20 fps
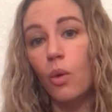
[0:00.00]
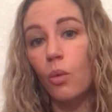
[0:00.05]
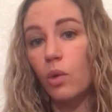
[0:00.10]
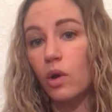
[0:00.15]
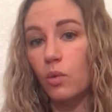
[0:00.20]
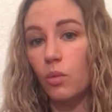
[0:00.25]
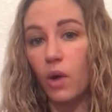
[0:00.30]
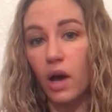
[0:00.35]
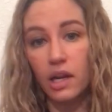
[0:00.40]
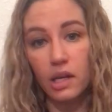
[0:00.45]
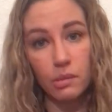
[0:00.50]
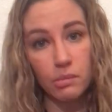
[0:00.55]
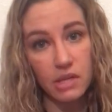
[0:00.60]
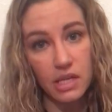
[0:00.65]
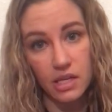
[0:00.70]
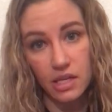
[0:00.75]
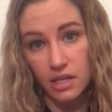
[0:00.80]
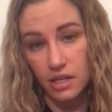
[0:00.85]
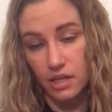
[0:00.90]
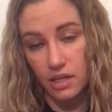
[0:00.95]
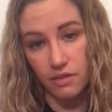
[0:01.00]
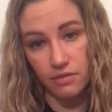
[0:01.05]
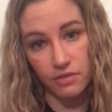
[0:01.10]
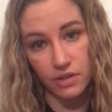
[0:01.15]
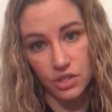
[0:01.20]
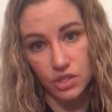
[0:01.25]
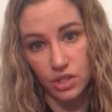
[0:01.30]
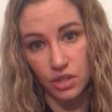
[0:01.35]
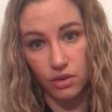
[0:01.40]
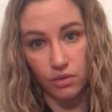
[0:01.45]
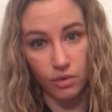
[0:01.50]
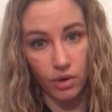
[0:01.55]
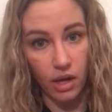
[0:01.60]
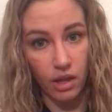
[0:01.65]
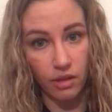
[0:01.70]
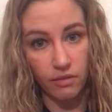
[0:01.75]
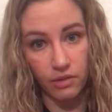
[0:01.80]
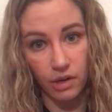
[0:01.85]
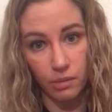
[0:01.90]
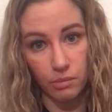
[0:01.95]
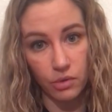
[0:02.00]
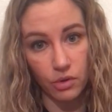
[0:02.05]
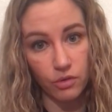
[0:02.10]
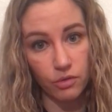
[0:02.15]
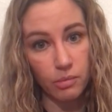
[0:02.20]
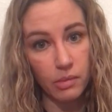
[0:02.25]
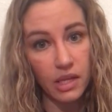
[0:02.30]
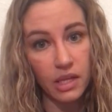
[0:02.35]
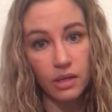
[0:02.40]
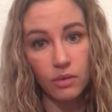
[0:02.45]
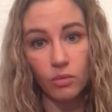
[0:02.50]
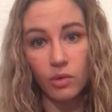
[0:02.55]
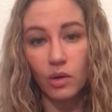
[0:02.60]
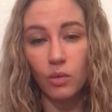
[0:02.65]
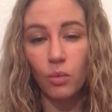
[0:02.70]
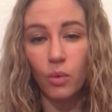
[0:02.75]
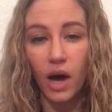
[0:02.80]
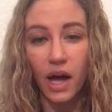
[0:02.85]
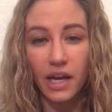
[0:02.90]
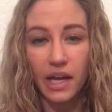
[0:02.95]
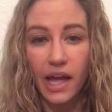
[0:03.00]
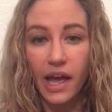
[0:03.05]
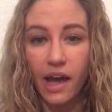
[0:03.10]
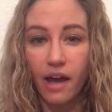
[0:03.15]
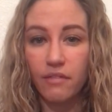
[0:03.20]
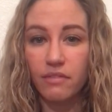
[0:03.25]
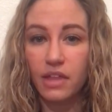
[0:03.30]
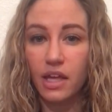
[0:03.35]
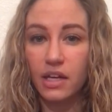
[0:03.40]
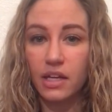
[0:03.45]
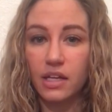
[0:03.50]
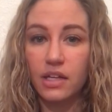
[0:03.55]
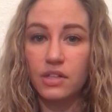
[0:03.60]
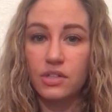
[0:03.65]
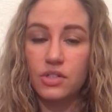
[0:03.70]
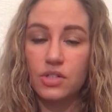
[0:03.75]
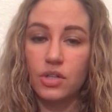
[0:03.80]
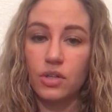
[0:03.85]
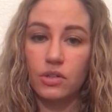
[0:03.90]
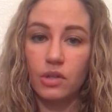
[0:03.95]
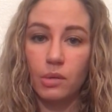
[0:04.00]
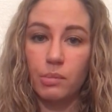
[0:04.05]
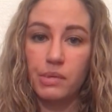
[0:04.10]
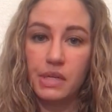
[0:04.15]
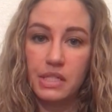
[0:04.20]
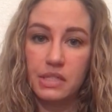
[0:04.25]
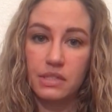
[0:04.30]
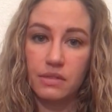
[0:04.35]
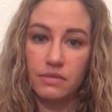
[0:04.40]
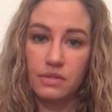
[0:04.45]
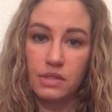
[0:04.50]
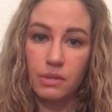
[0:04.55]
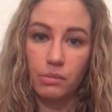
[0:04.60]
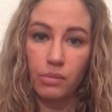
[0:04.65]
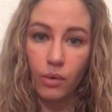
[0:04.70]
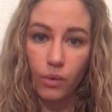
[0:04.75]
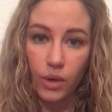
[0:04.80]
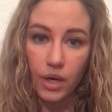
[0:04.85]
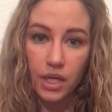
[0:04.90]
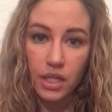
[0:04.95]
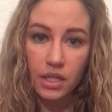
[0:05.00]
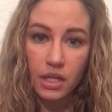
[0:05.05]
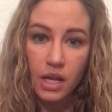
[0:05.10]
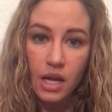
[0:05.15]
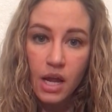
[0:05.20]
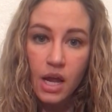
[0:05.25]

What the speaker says: We want to be efficient through all of our movement. We want to have that internal base of support.